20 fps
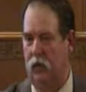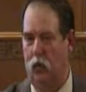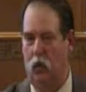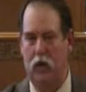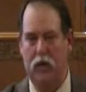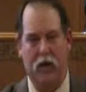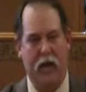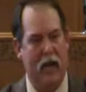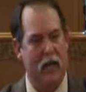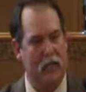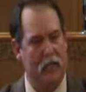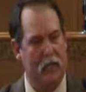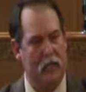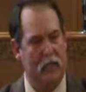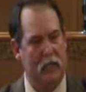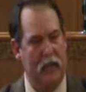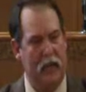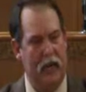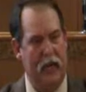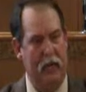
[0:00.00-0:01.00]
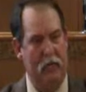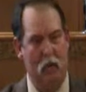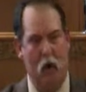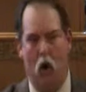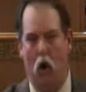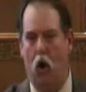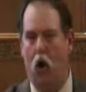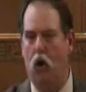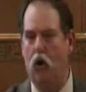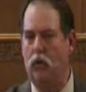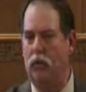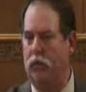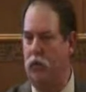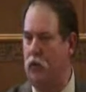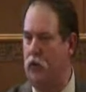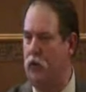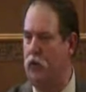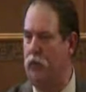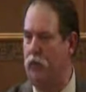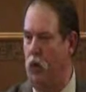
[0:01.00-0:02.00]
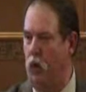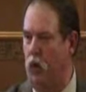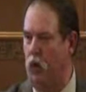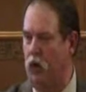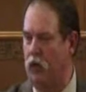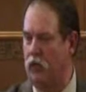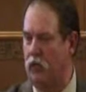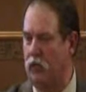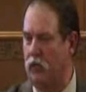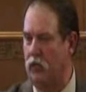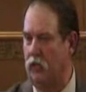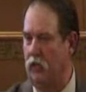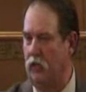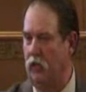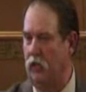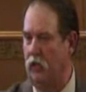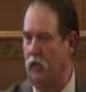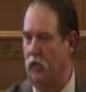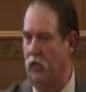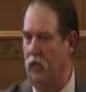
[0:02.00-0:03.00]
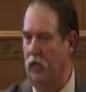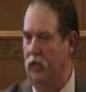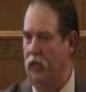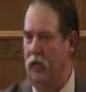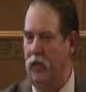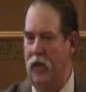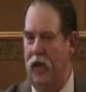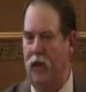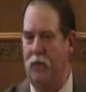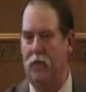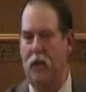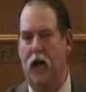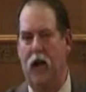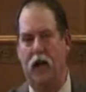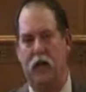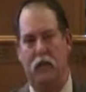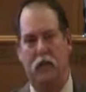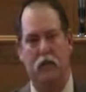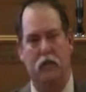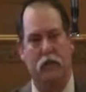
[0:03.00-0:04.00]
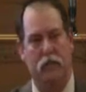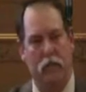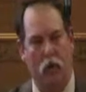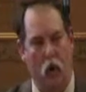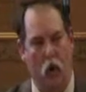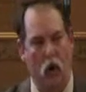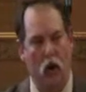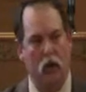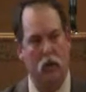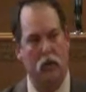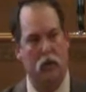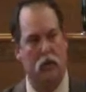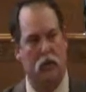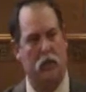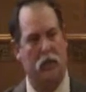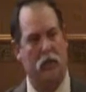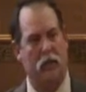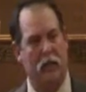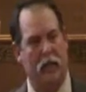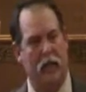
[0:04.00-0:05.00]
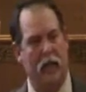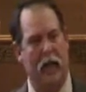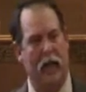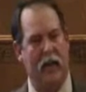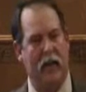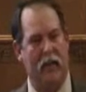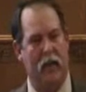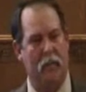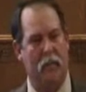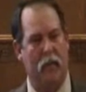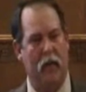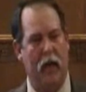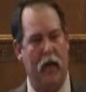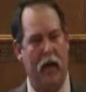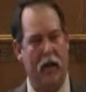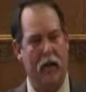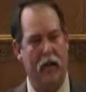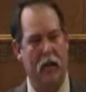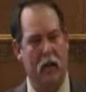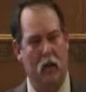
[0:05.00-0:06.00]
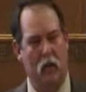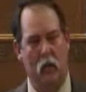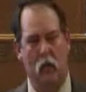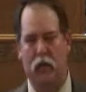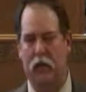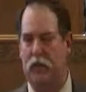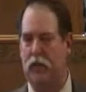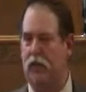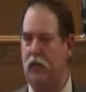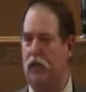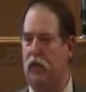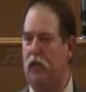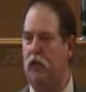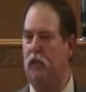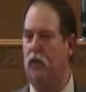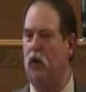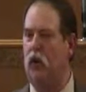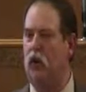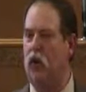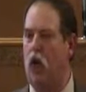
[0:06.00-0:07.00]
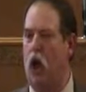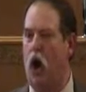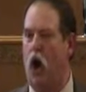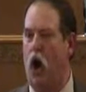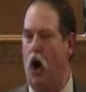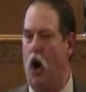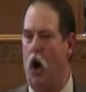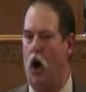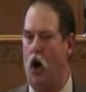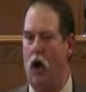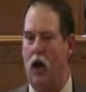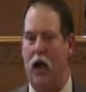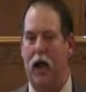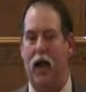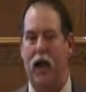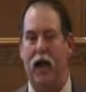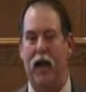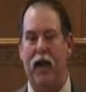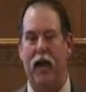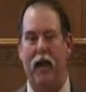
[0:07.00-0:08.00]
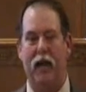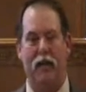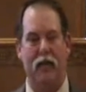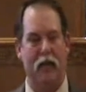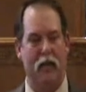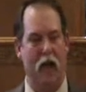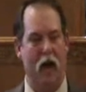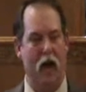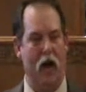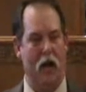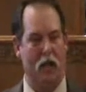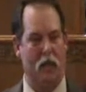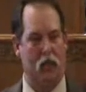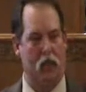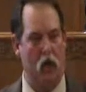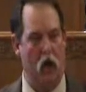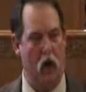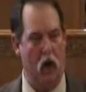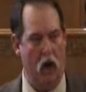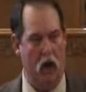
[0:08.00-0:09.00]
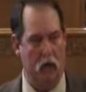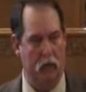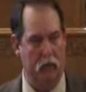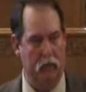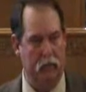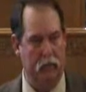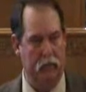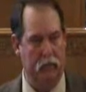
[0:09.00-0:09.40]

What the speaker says: Would not the same hold for divorce? That I'm not divorced until I comply with civil law and God's law?